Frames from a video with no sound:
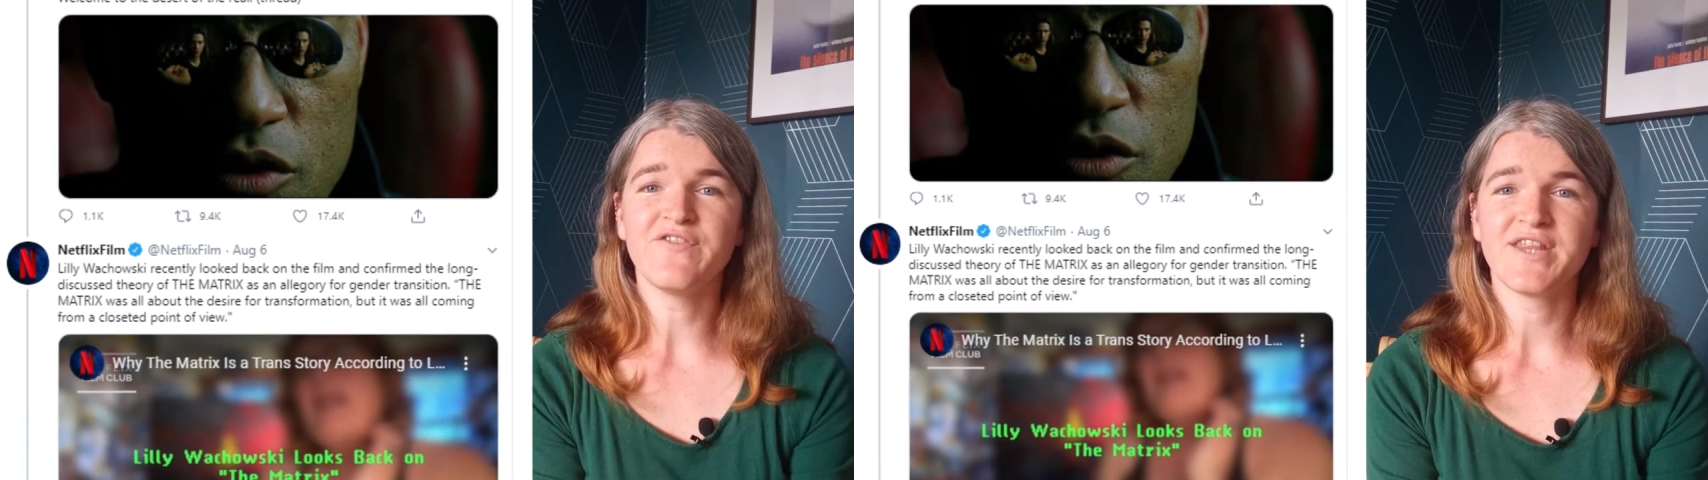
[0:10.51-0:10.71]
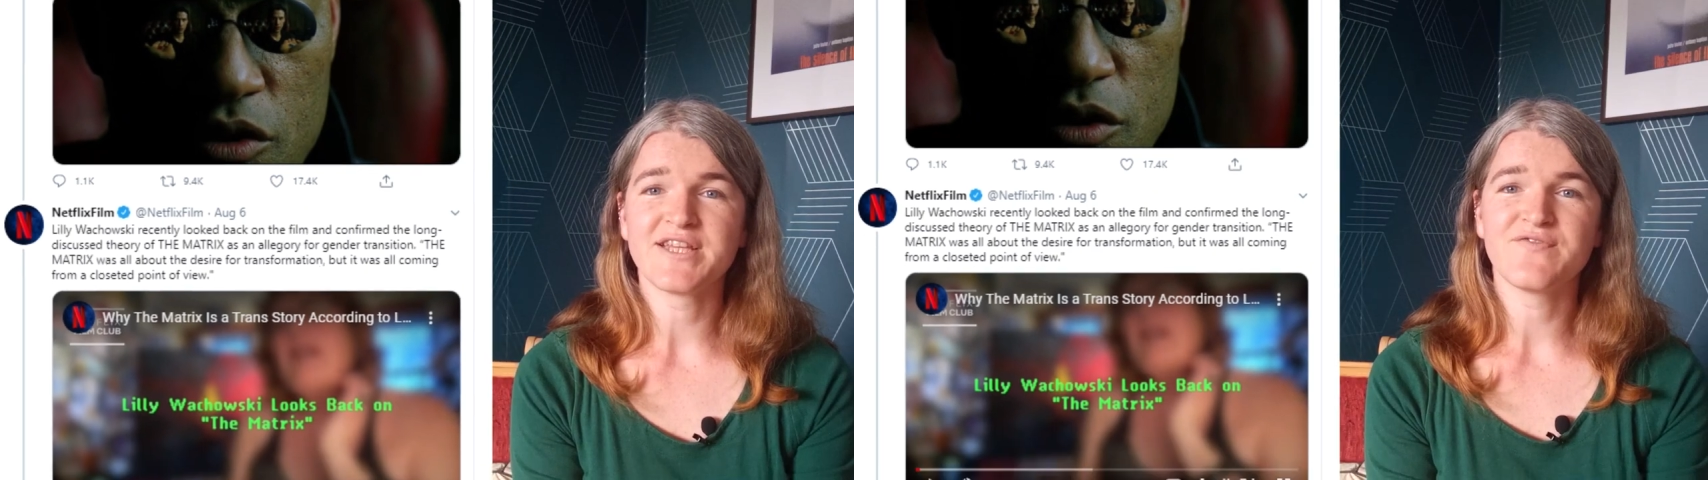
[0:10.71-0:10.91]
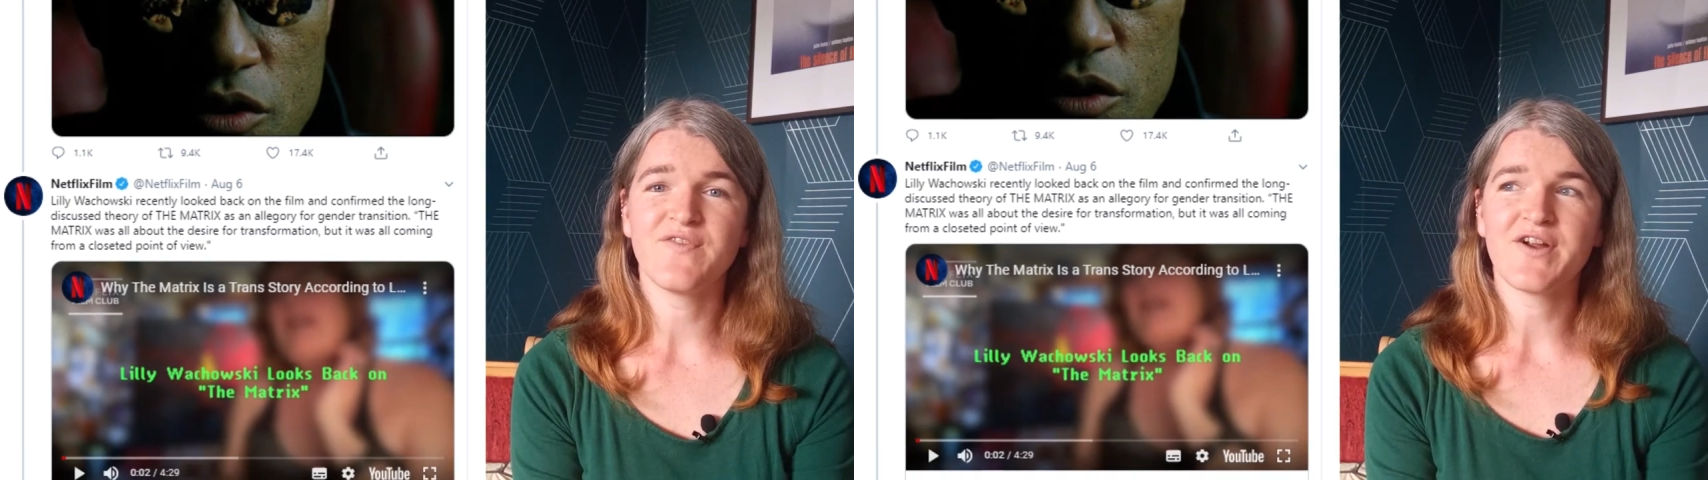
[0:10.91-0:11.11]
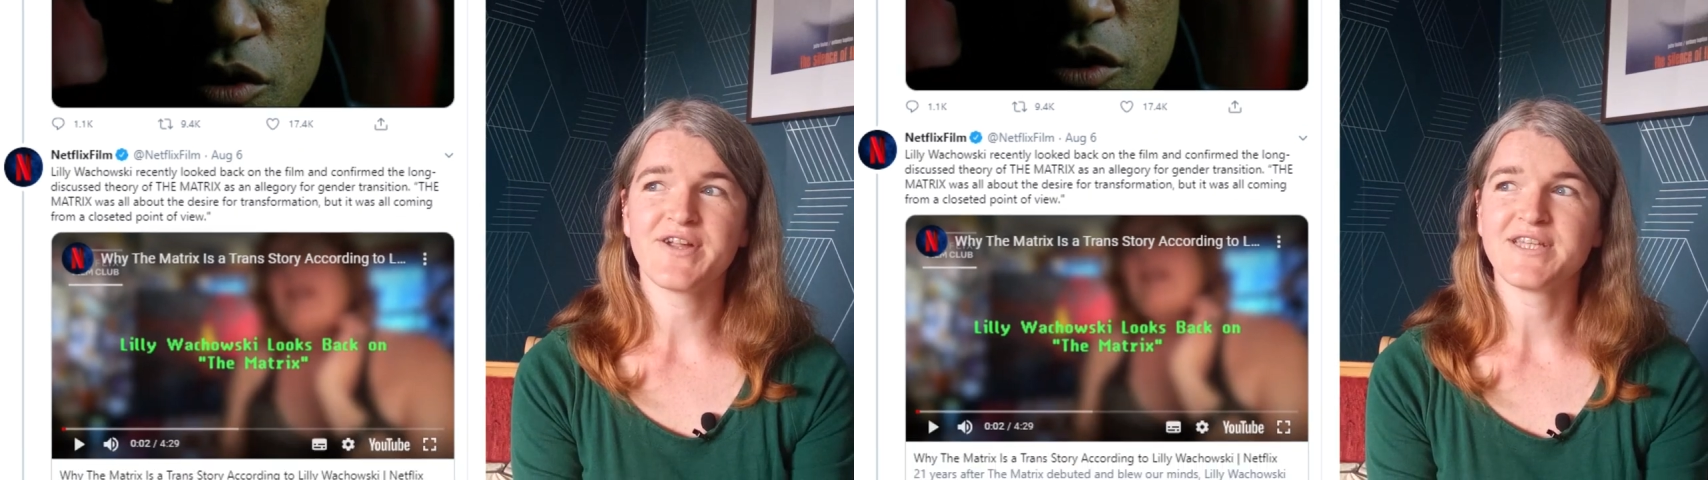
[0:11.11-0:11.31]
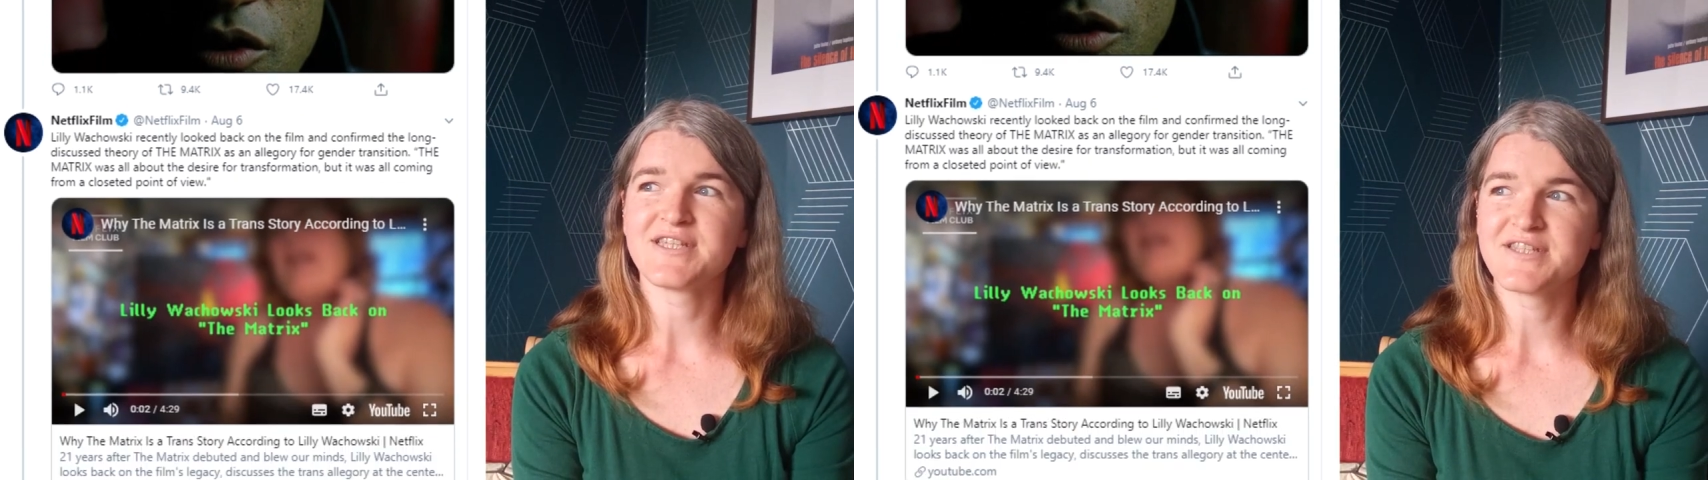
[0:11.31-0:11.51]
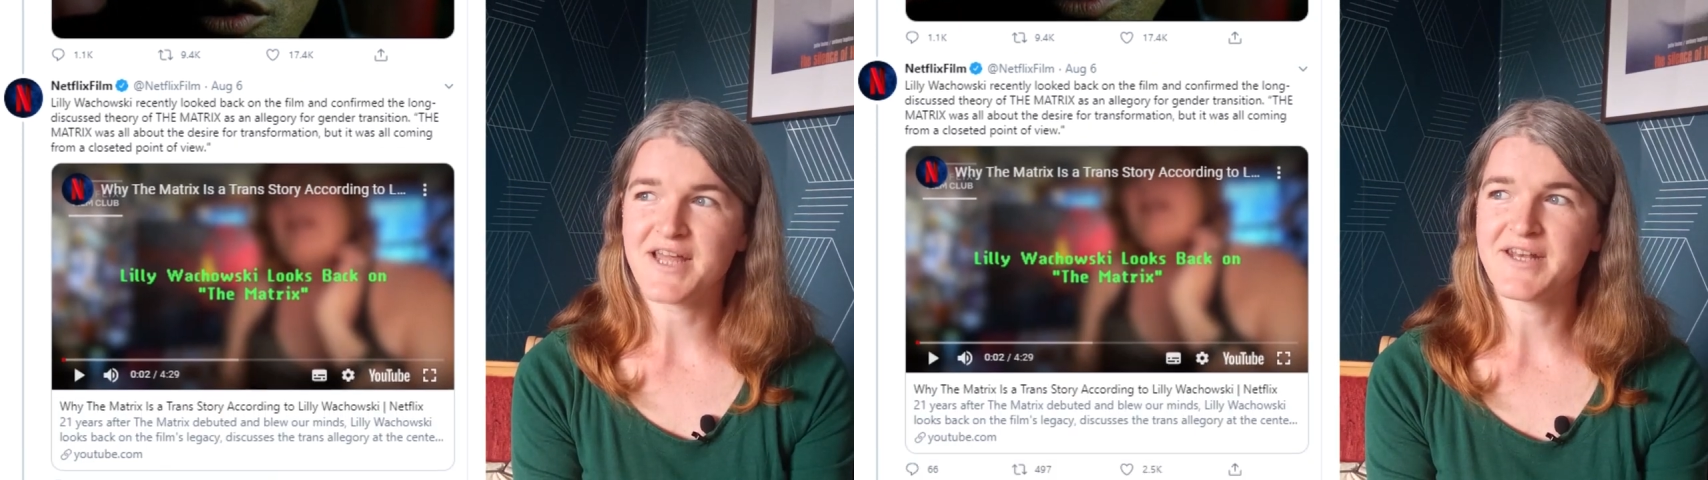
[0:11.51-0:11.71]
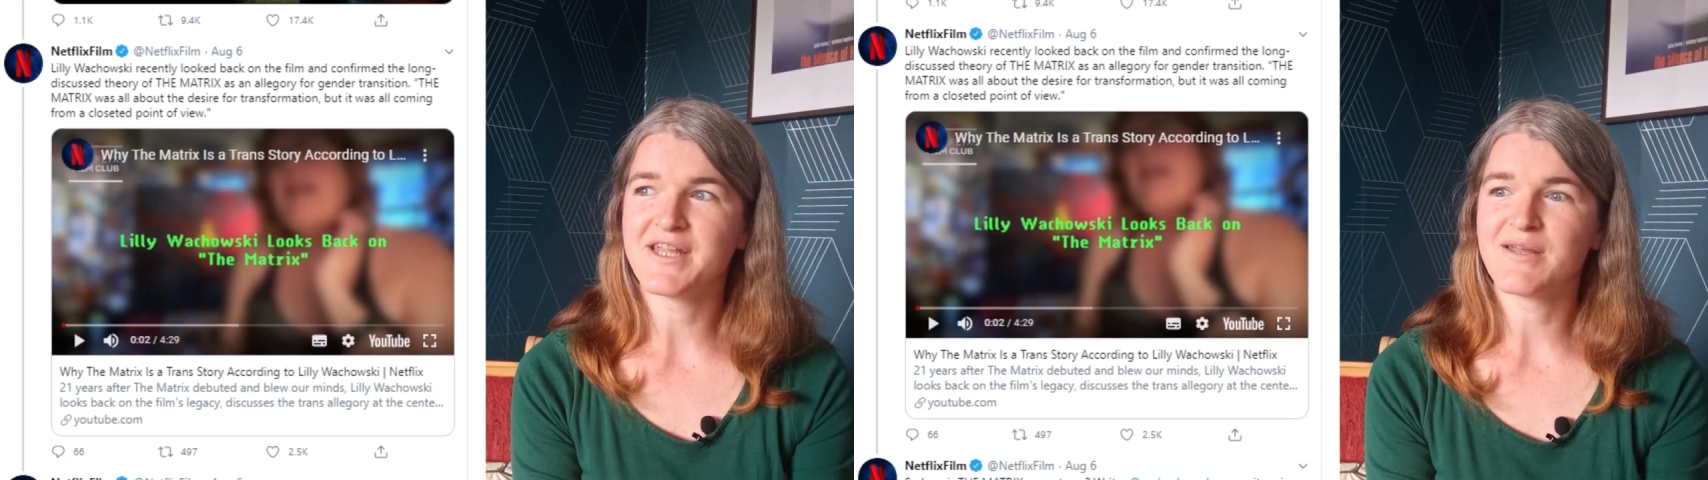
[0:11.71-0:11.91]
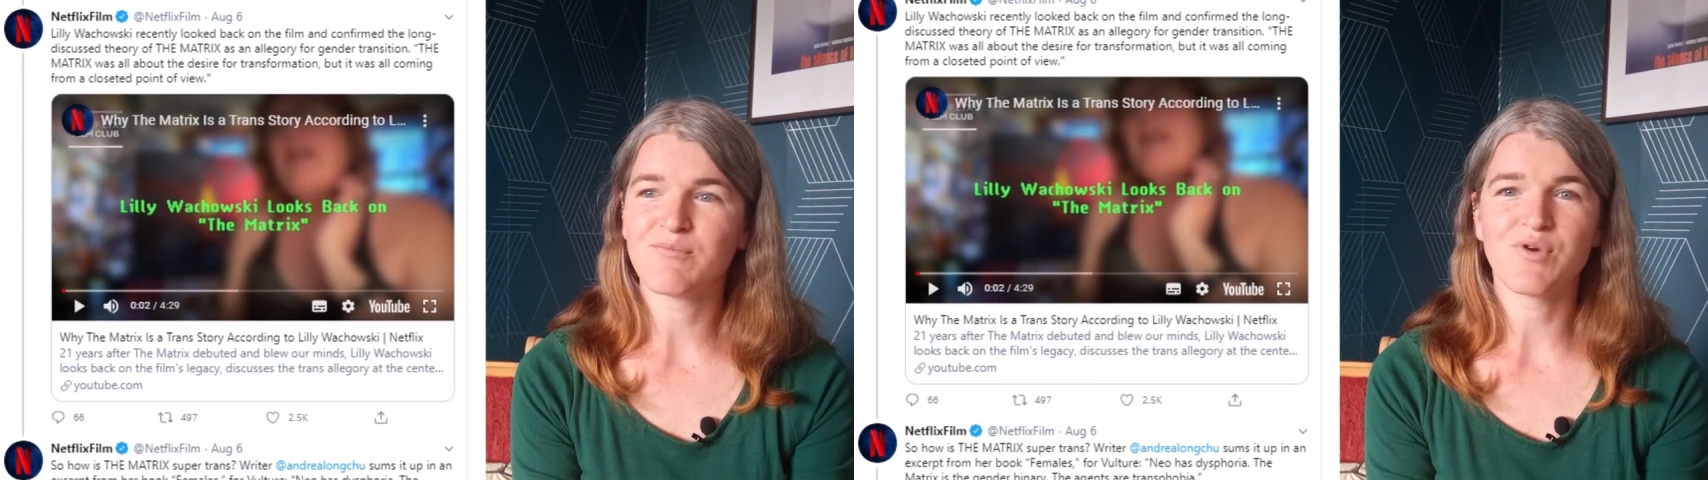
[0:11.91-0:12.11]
for this very stunning and